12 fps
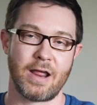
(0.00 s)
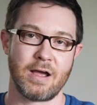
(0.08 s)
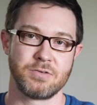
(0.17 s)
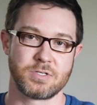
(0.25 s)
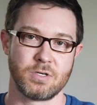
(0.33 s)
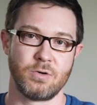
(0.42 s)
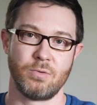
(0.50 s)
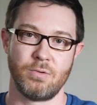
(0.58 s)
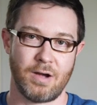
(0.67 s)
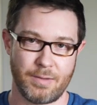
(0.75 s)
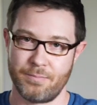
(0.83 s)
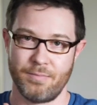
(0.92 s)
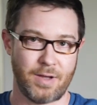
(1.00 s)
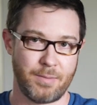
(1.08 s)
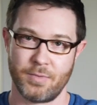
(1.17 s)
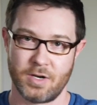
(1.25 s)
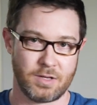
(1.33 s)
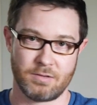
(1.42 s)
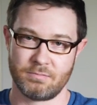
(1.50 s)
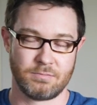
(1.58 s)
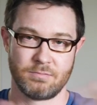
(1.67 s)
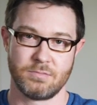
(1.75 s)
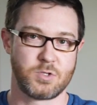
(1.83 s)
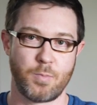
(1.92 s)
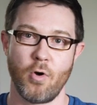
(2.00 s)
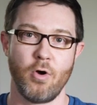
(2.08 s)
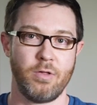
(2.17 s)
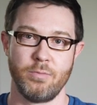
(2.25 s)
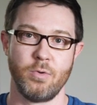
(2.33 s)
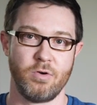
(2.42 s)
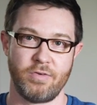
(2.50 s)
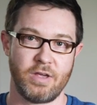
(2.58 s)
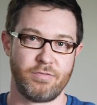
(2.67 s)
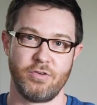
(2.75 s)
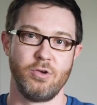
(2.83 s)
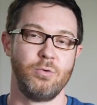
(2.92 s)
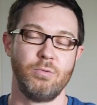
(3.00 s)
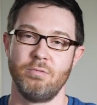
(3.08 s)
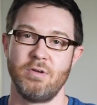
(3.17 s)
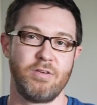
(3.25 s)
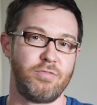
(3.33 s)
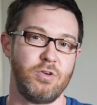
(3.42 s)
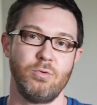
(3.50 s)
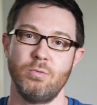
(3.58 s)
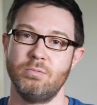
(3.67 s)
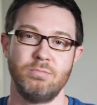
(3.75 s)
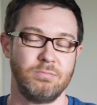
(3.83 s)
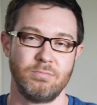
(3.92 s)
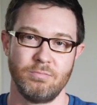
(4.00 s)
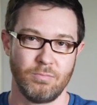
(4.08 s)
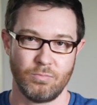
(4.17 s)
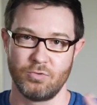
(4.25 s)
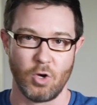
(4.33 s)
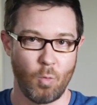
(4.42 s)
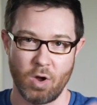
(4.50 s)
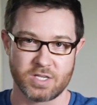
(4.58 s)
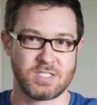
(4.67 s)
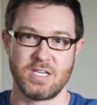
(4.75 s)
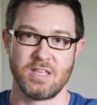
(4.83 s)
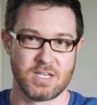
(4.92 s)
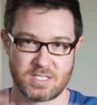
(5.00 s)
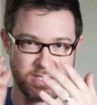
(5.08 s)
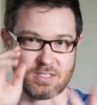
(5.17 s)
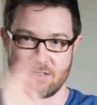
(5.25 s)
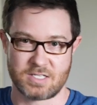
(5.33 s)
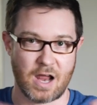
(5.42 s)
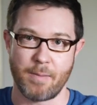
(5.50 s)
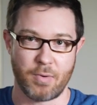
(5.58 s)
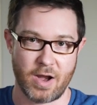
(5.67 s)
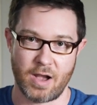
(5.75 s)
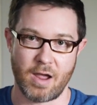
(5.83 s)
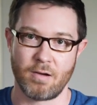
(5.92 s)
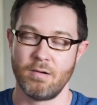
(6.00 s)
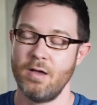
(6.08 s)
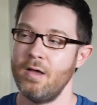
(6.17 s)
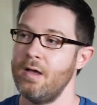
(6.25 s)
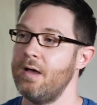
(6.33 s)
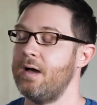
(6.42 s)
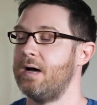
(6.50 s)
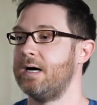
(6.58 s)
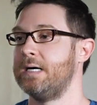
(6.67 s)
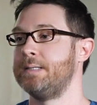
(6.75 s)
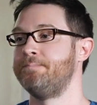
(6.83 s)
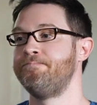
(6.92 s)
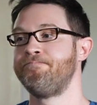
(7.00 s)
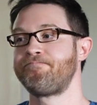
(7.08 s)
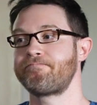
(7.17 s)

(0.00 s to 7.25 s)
now, so I'm gonna spoil the movie. If you don't want to see this, then stop right now.